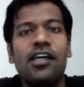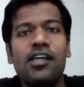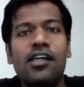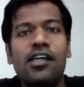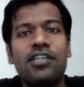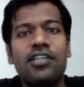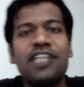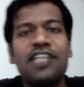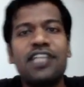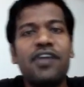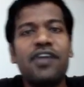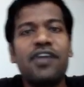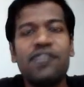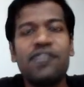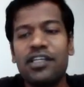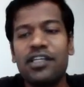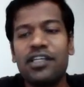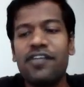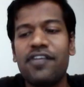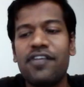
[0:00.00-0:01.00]
So that's why we
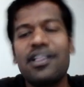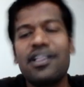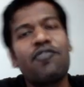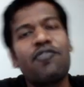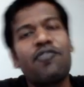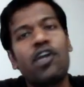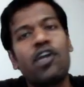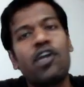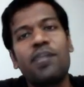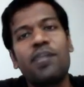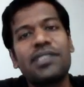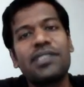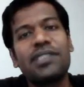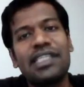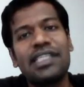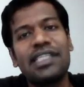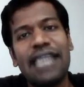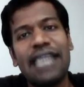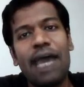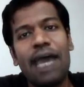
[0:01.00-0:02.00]
are giving the
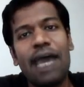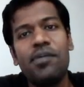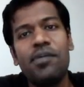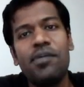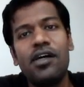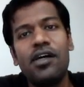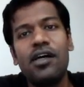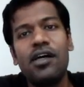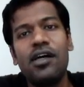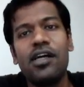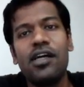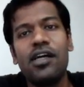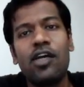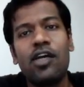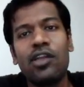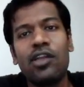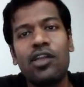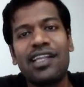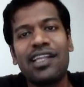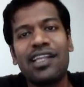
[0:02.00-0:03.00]
40% gap. He
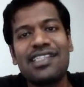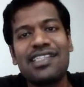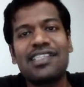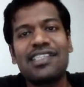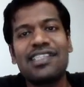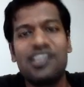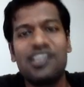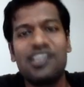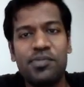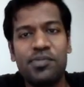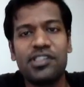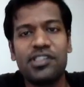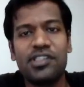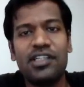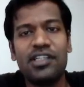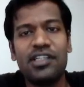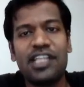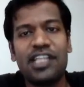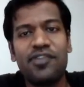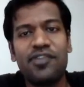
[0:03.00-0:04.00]
got the rest 60%,
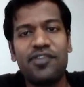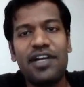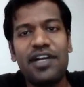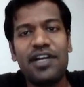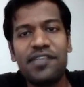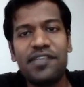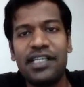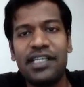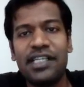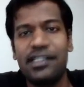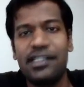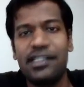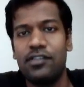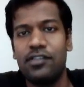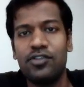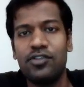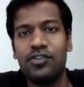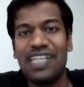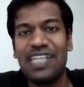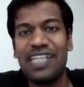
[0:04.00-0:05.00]
that's filled with the green.
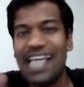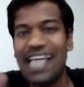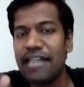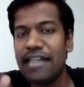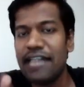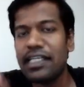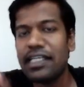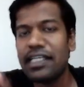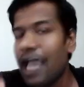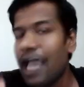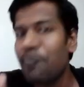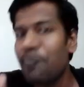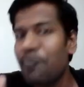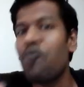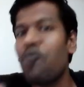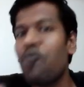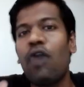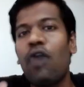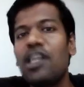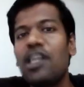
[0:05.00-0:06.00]
So he has a gap of
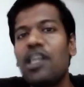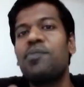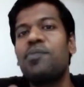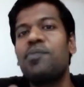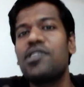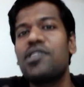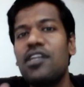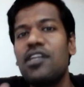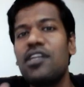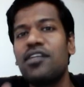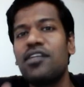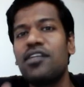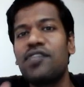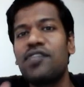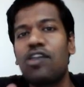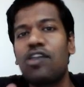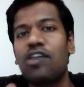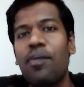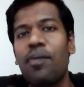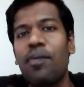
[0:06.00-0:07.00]
40% of the
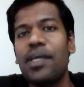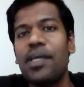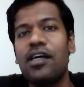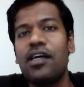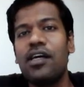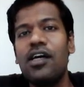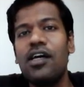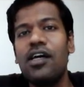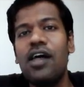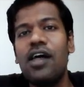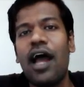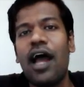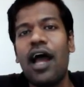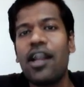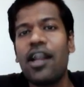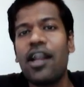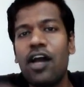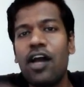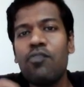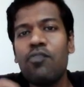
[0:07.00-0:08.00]
topic,
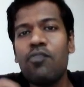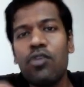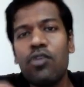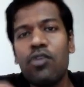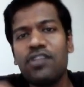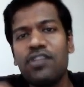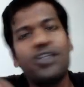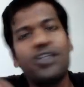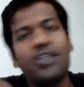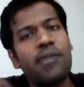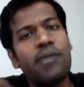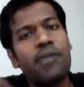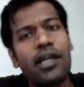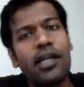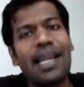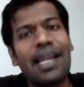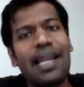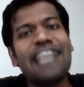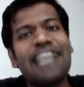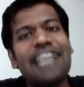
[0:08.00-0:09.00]
and now both of them are
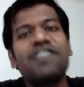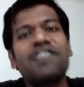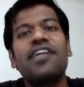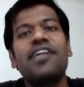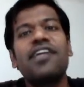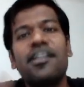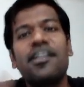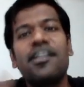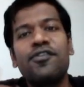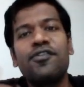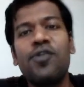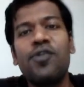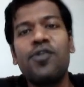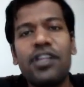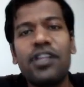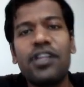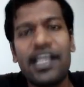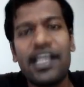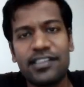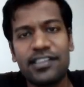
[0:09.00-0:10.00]
classified enough to go to
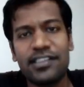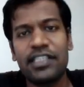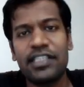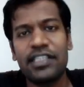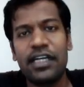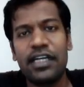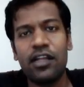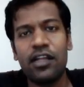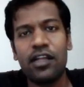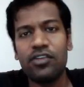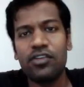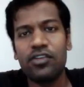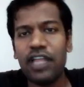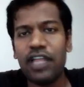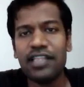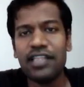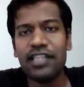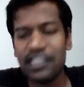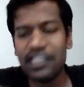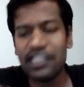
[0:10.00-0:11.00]
the next grade. So
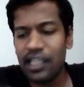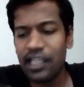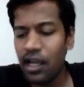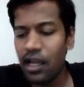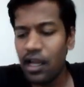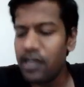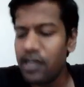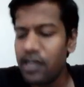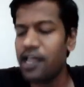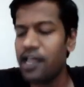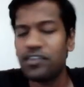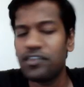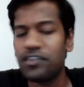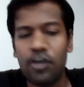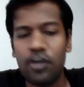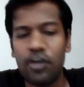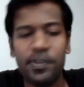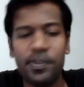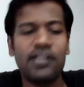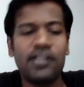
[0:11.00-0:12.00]
let's say they learn next
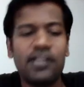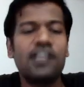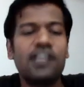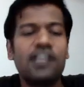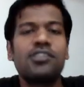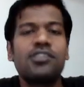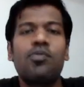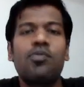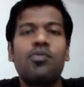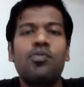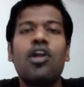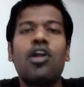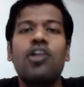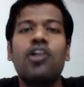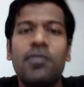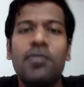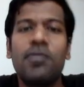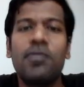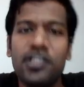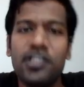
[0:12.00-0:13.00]
topic, that's
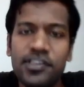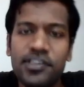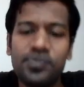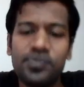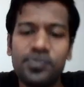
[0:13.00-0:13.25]
polynomials.